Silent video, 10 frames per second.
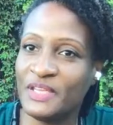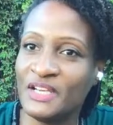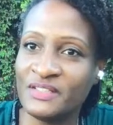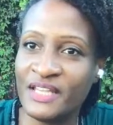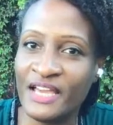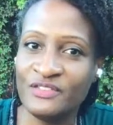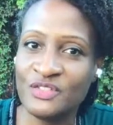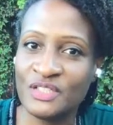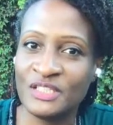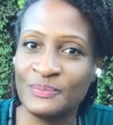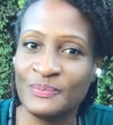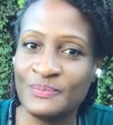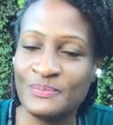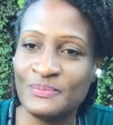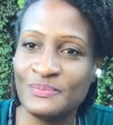here in the live stream.
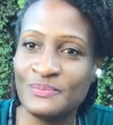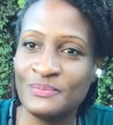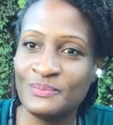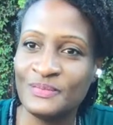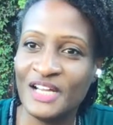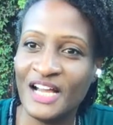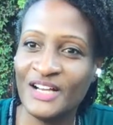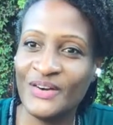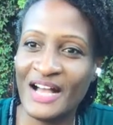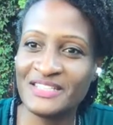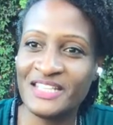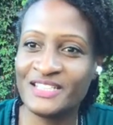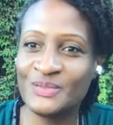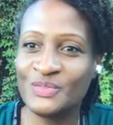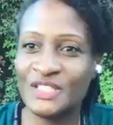Who house
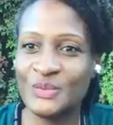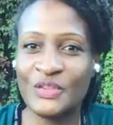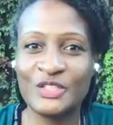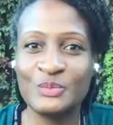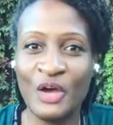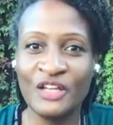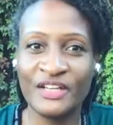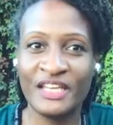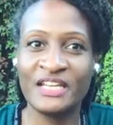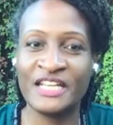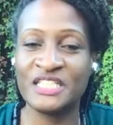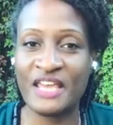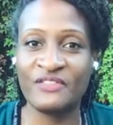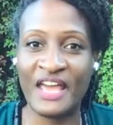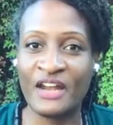sits with a smaller kid. I just
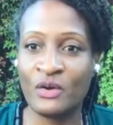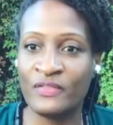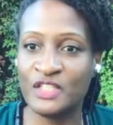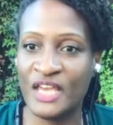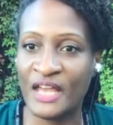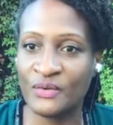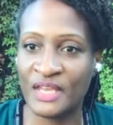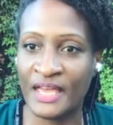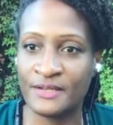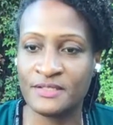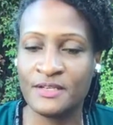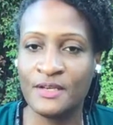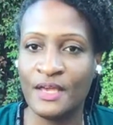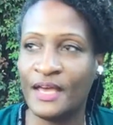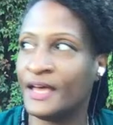haven't had her on the channel yet.
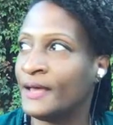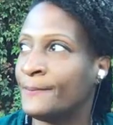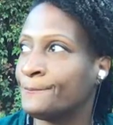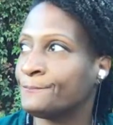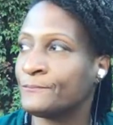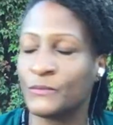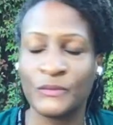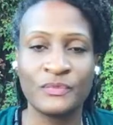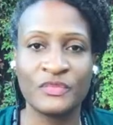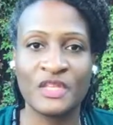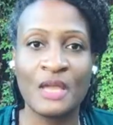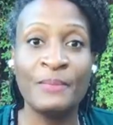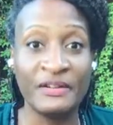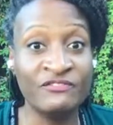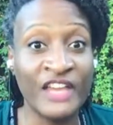
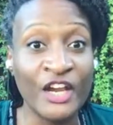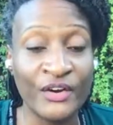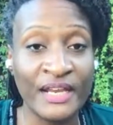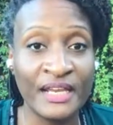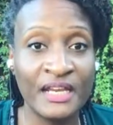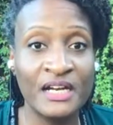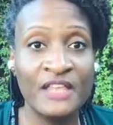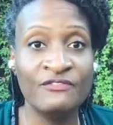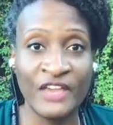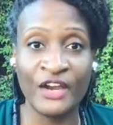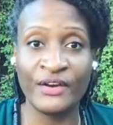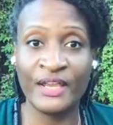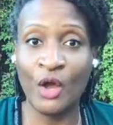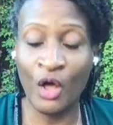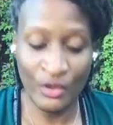But very.
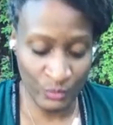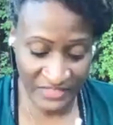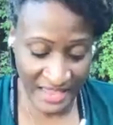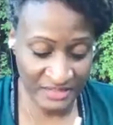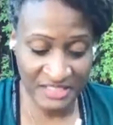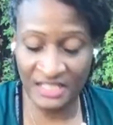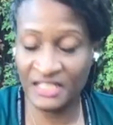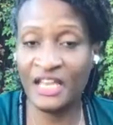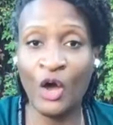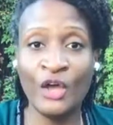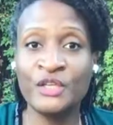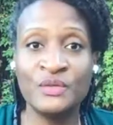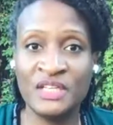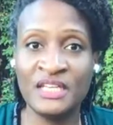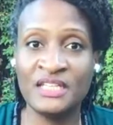With house sitting, all you
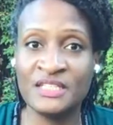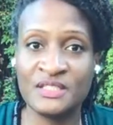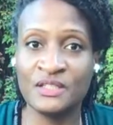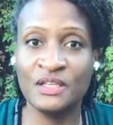need is